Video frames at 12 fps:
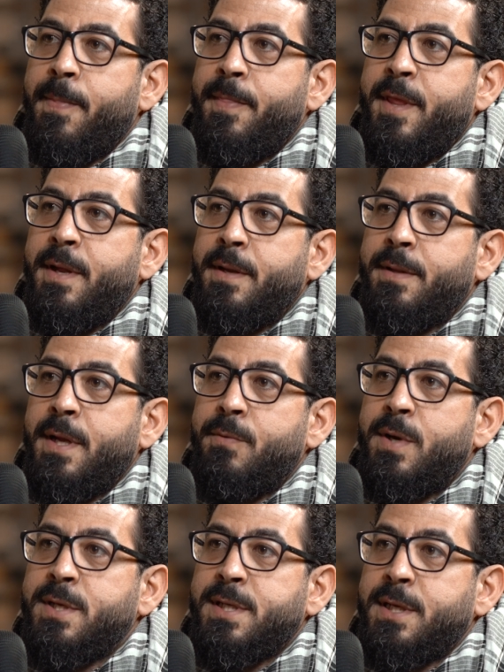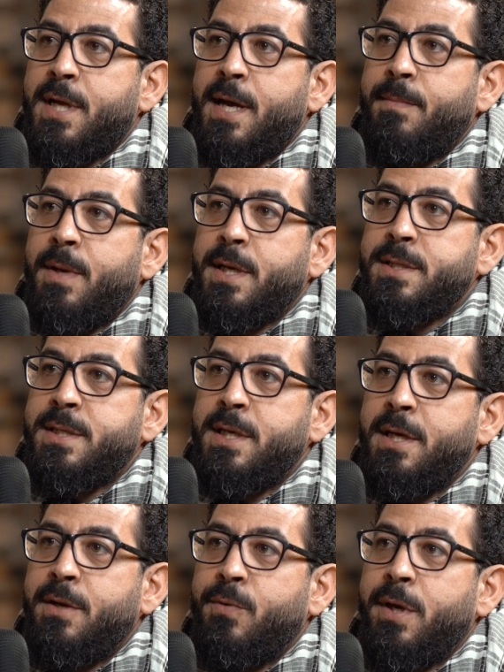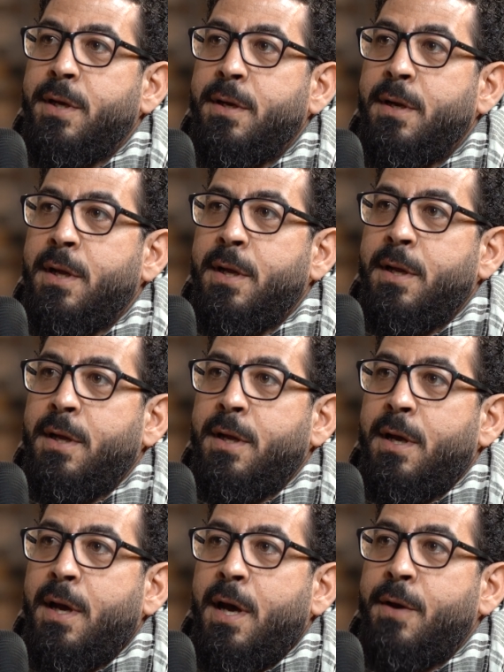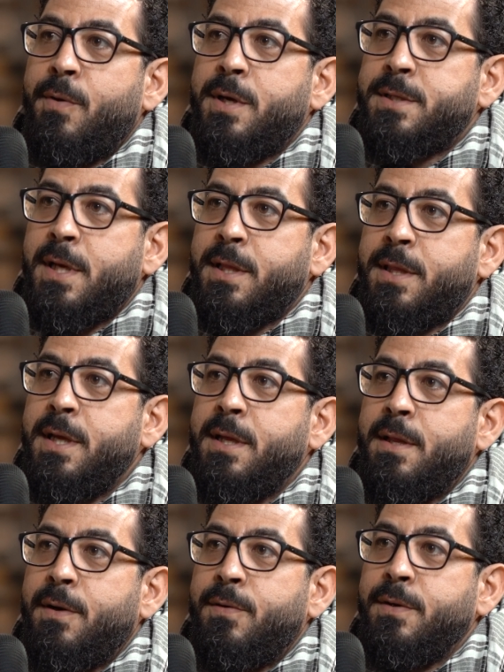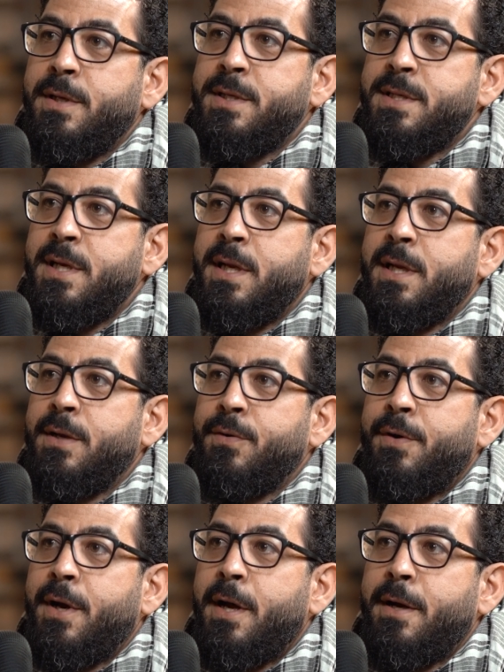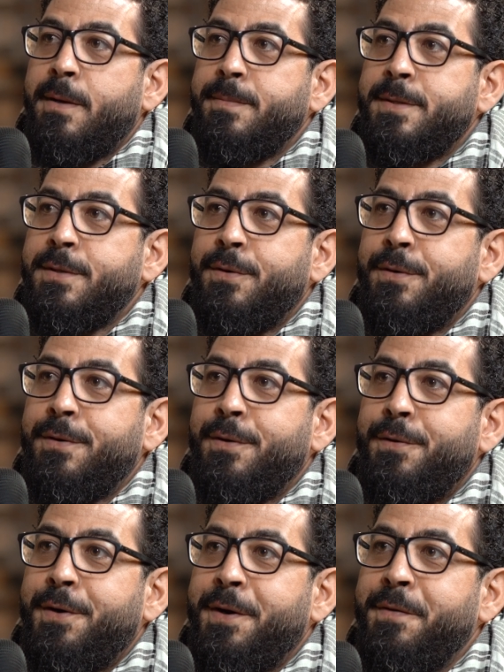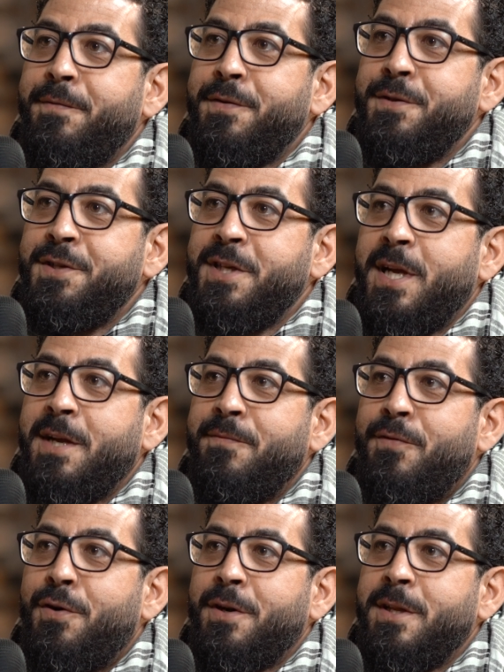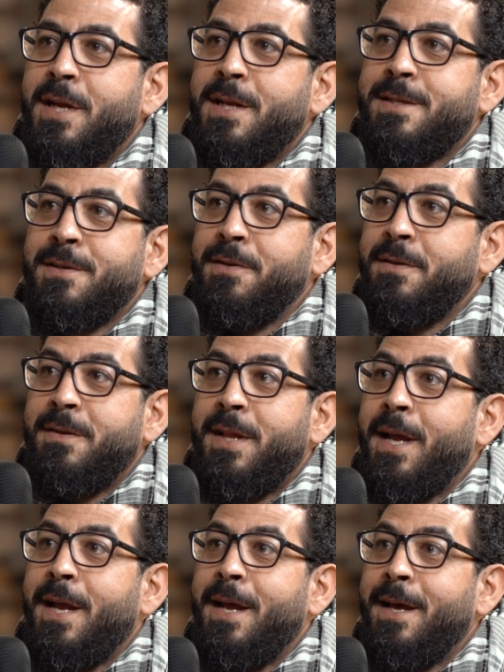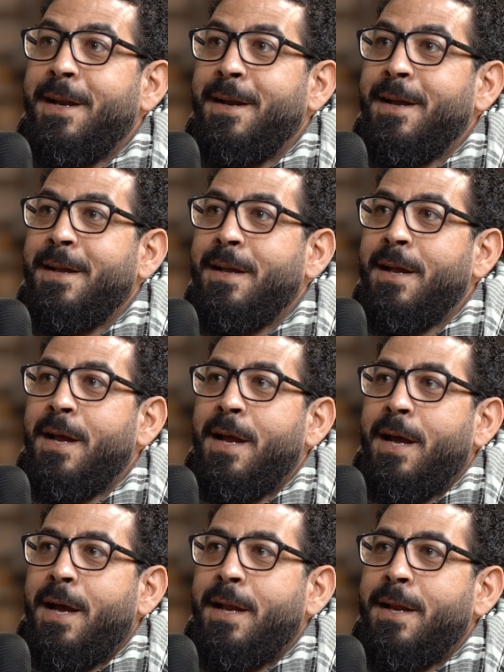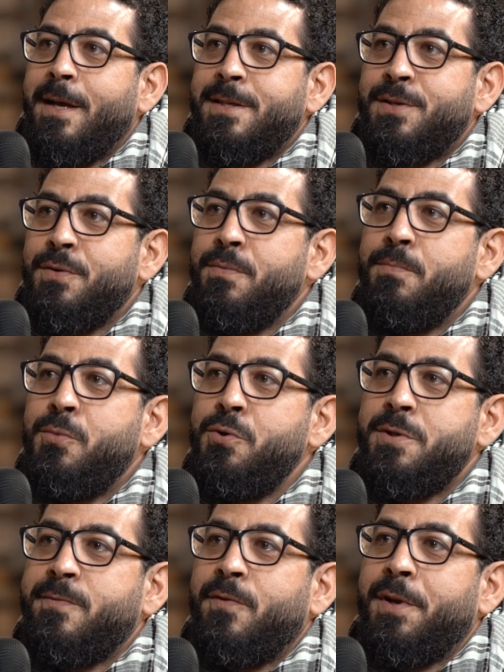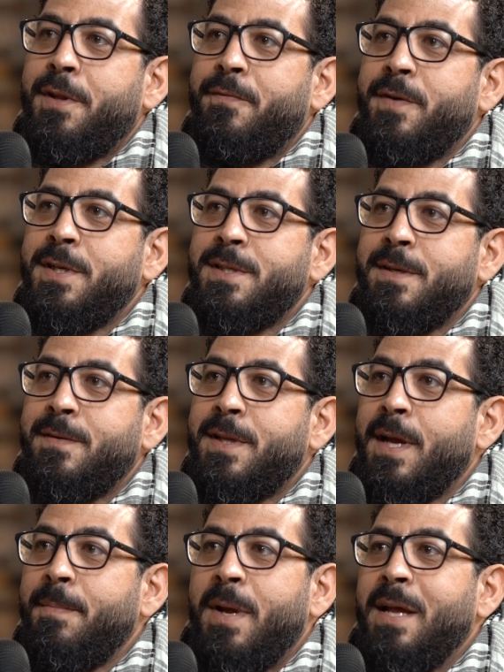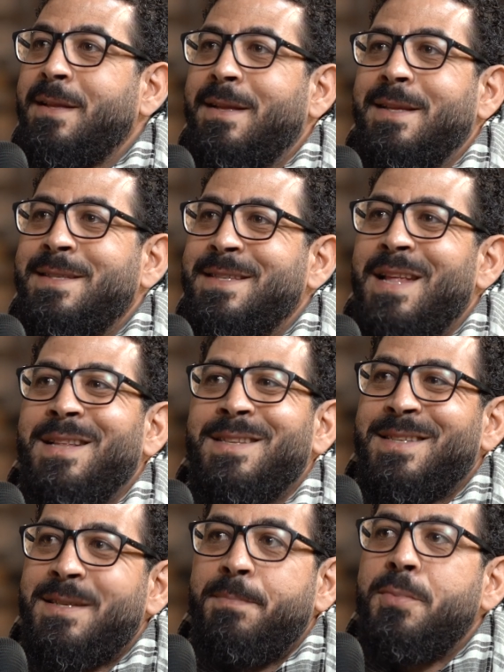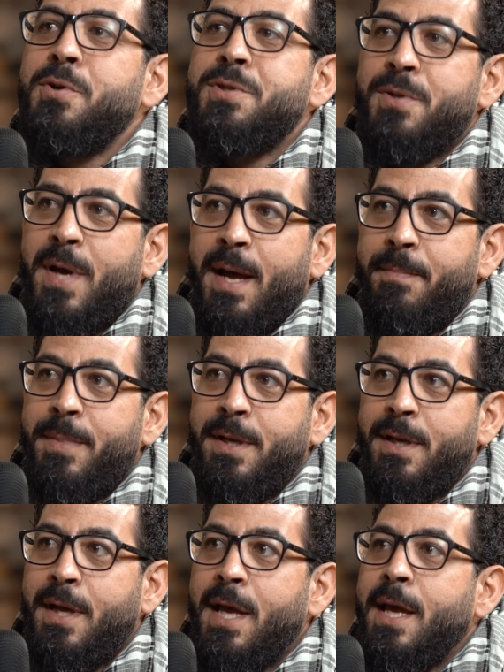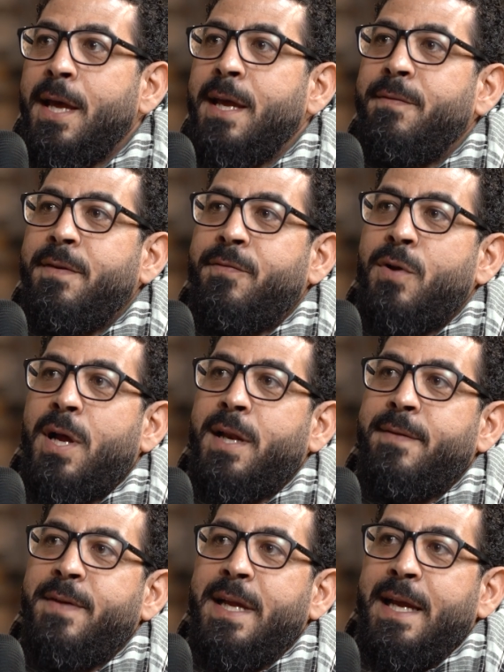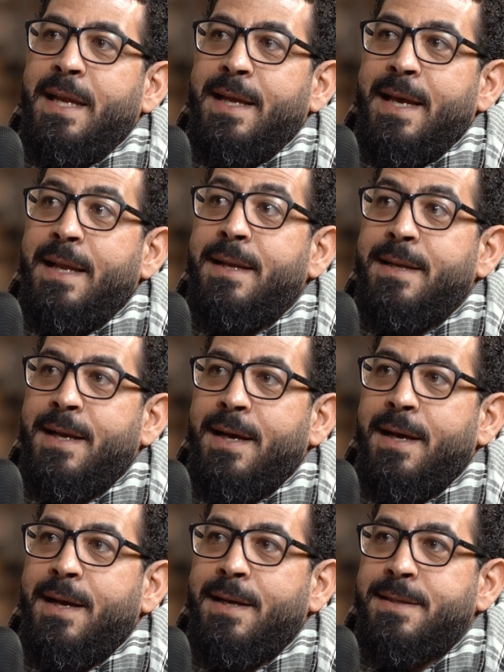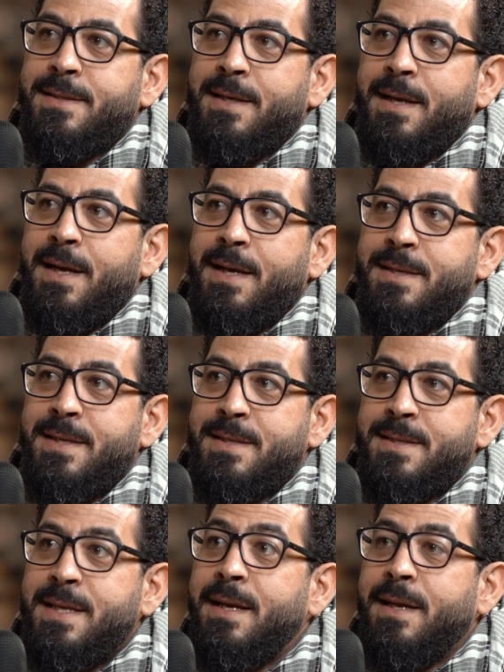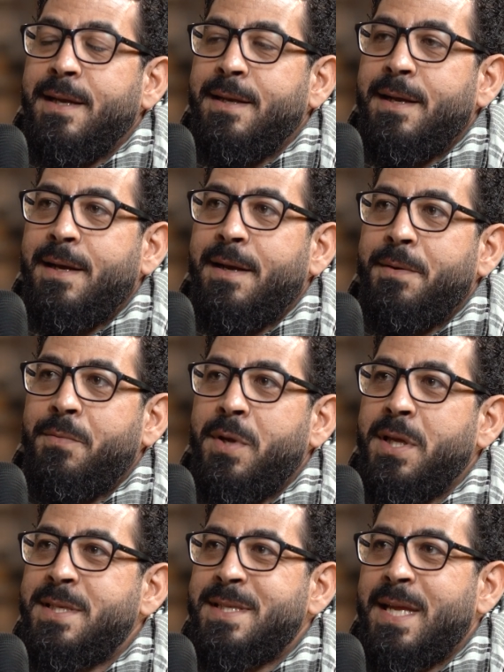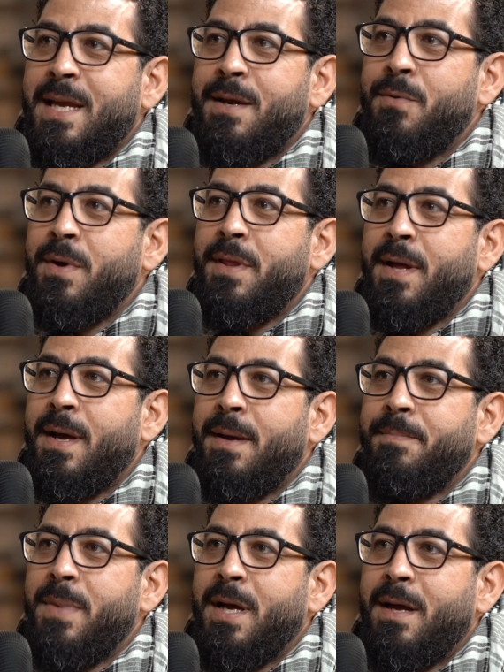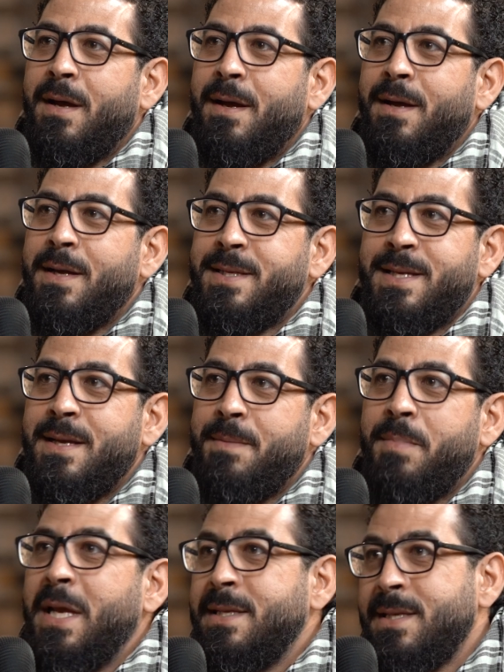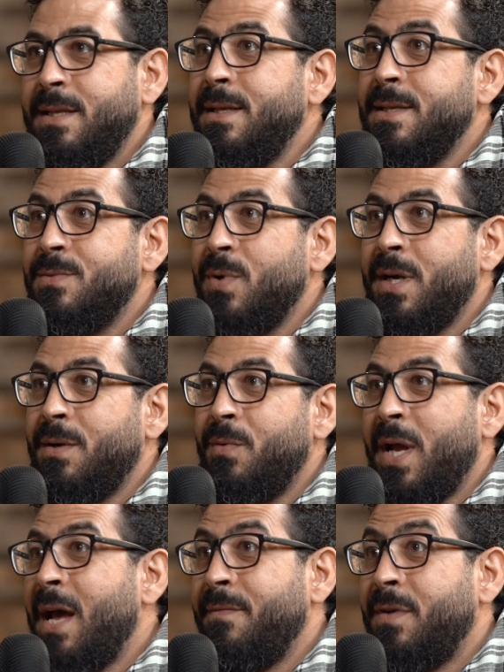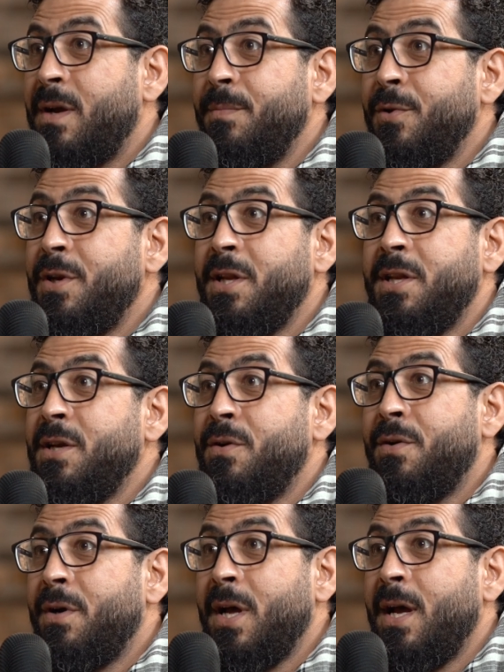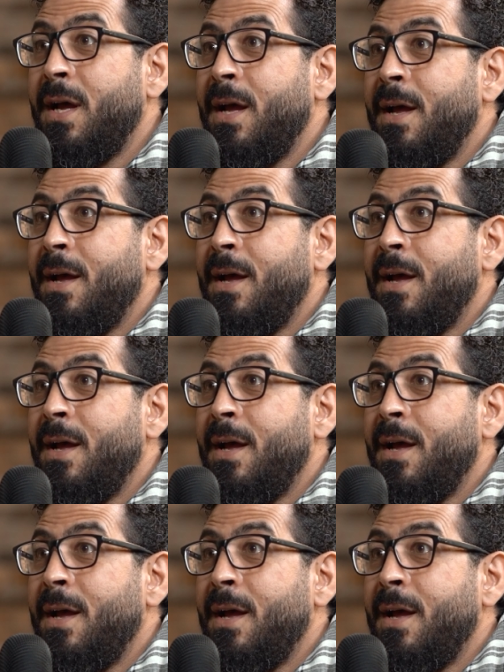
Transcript: there was a time last year where I was, I think, the only Syrian or Arabs or a refugee in Fort Nelson there, and I saw moose for the first time. It's not supposed to happen. Even if you are living in Canada as a Syrian, we stick with big cities where we have community or a